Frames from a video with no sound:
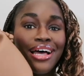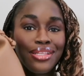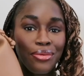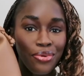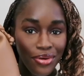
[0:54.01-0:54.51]

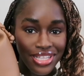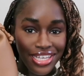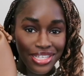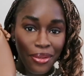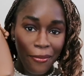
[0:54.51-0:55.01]
The
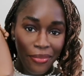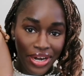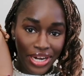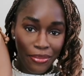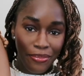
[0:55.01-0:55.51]
Polène
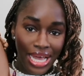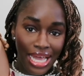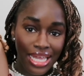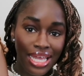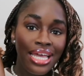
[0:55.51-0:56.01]
Beri
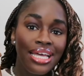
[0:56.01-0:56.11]
bag.